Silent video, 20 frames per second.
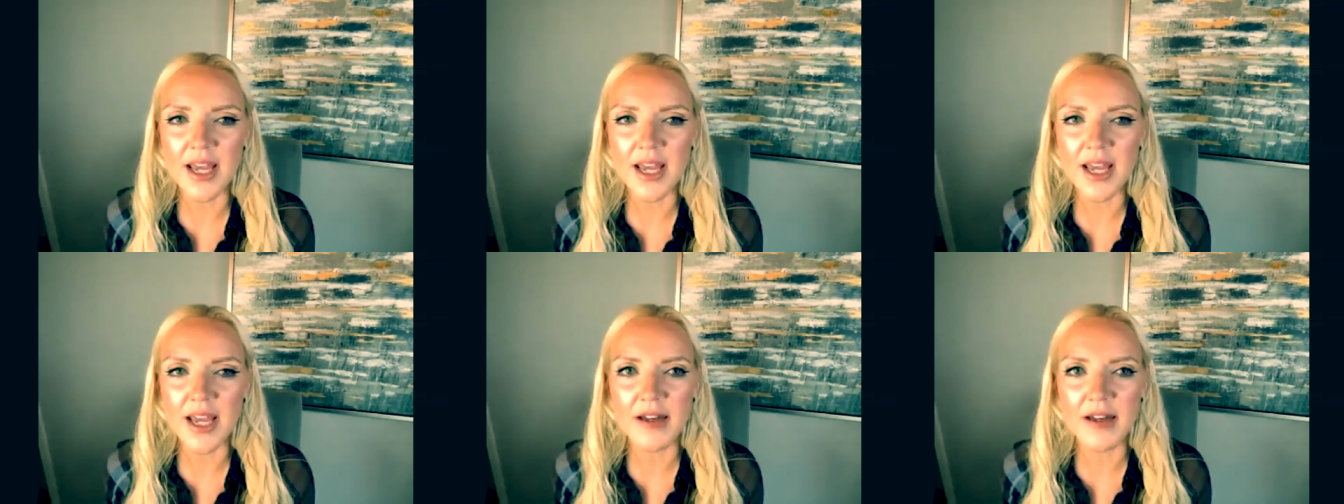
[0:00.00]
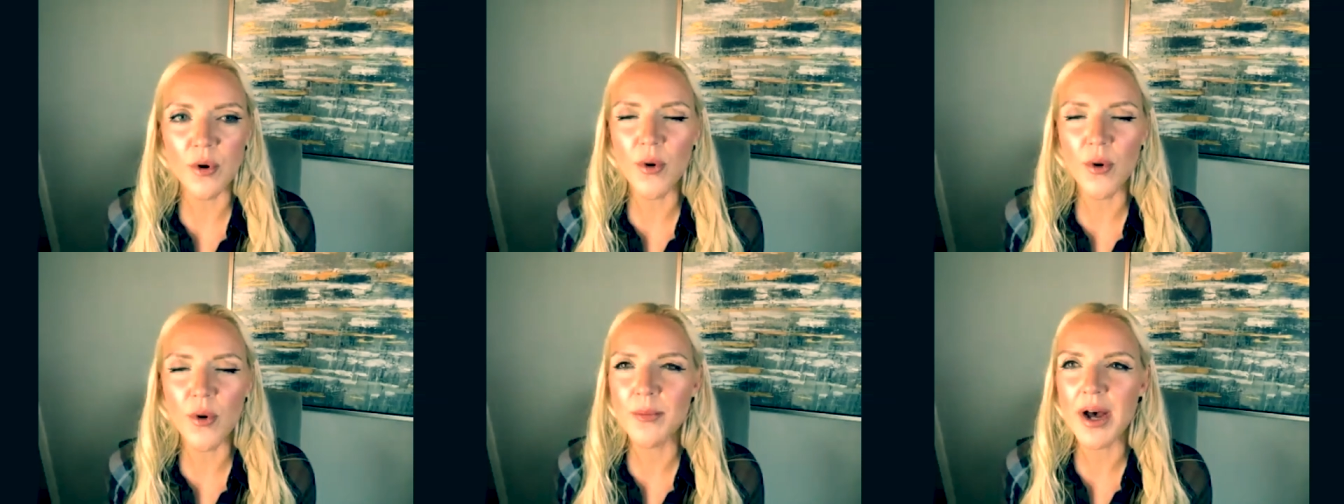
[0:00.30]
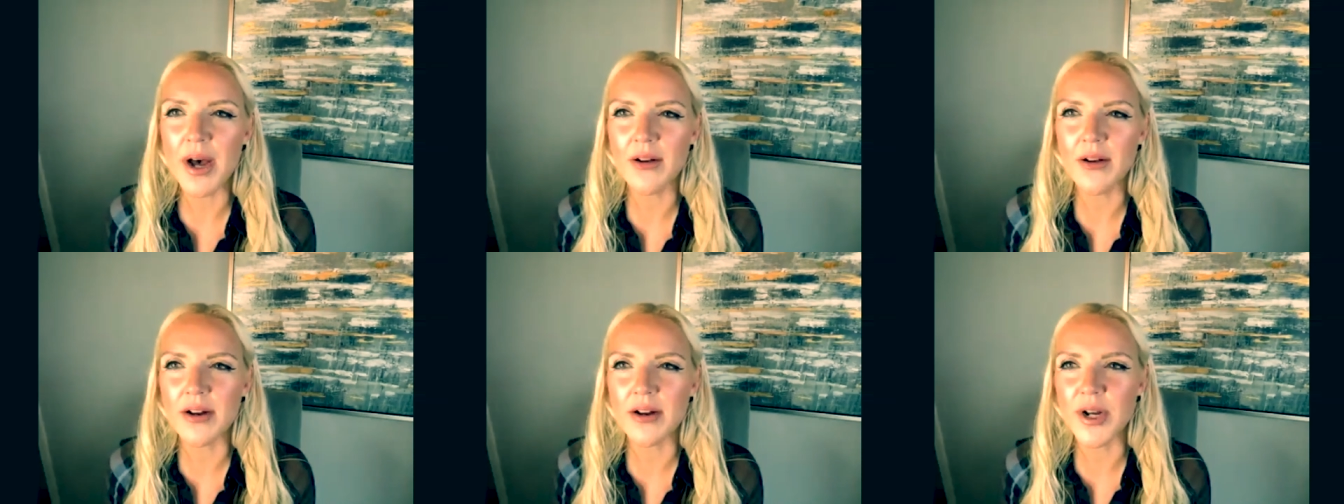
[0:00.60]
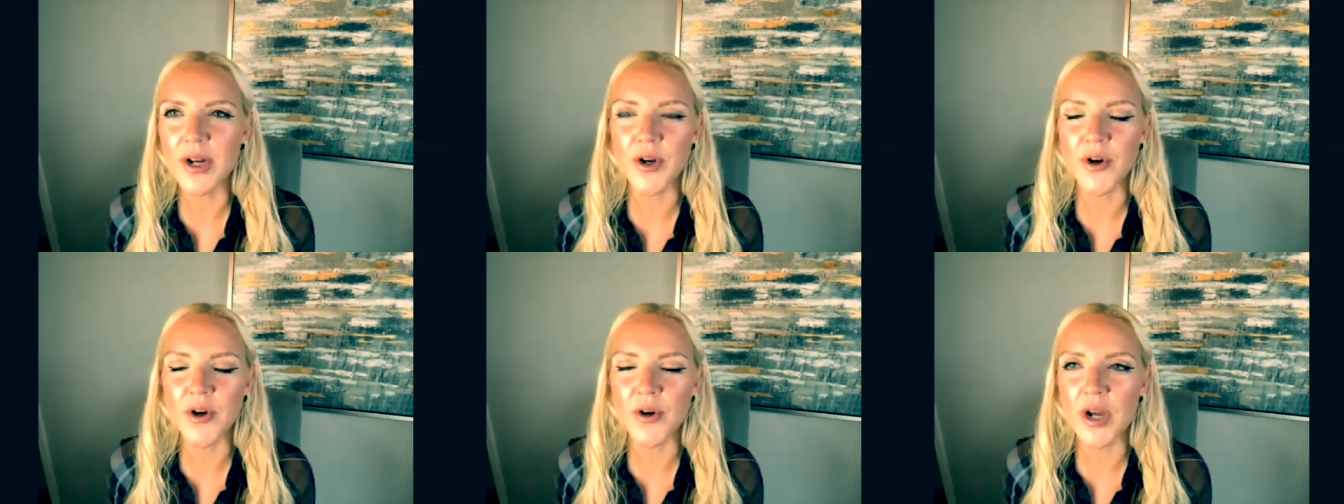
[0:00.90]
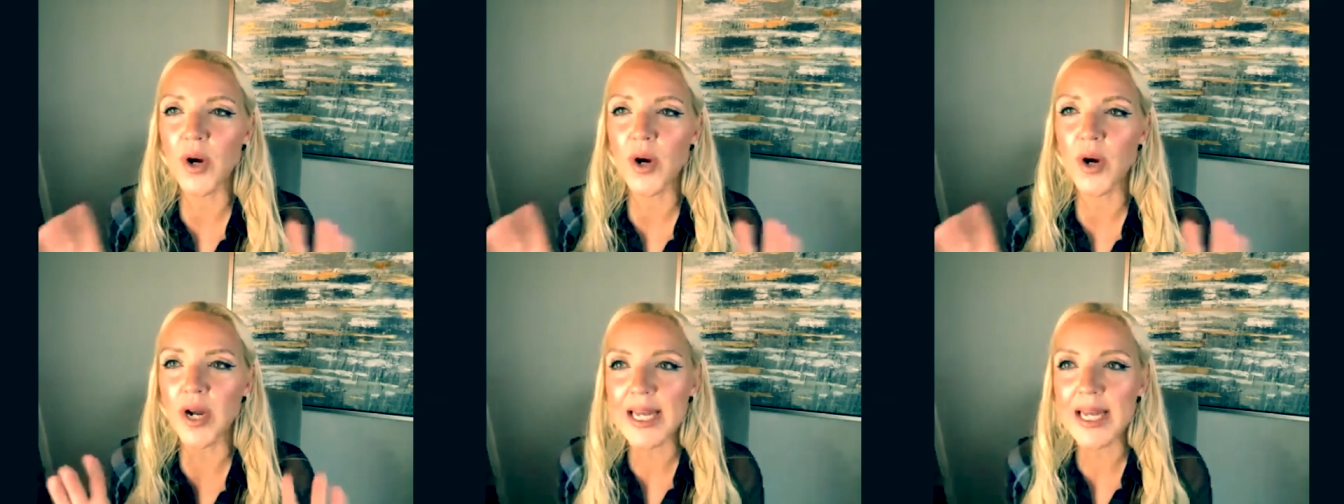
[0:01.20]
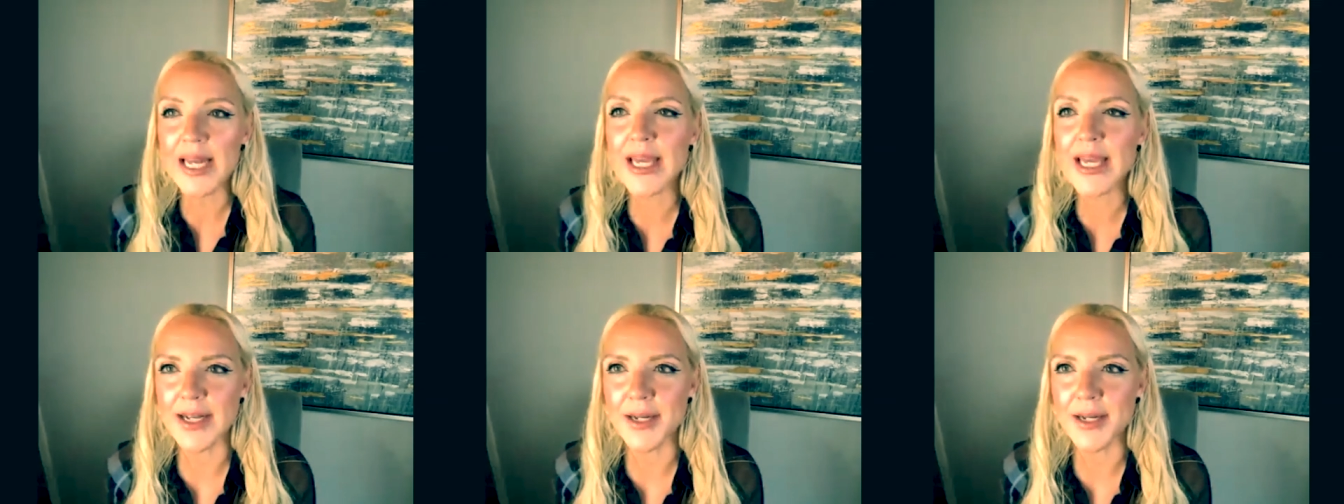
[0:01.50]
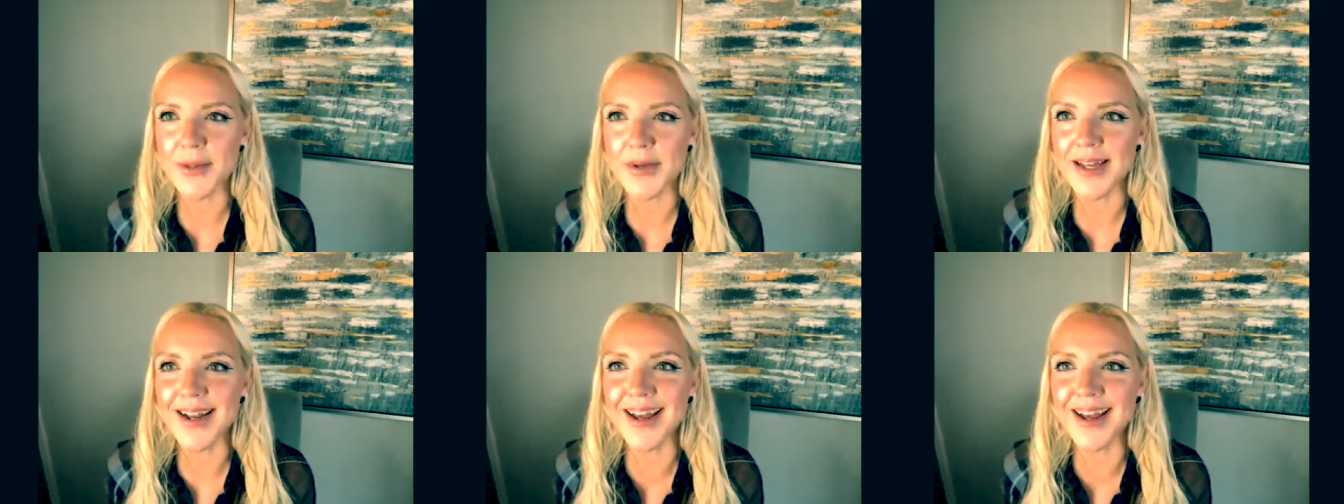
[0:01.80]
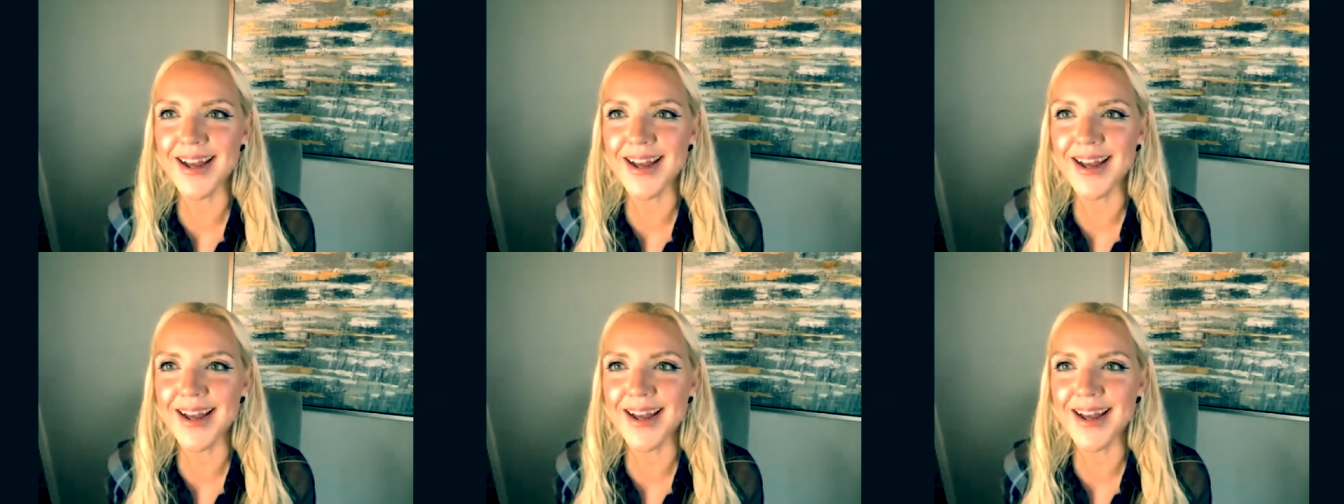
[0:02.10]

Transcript: well, what about if we don't agree? We're going to get to that in a minute.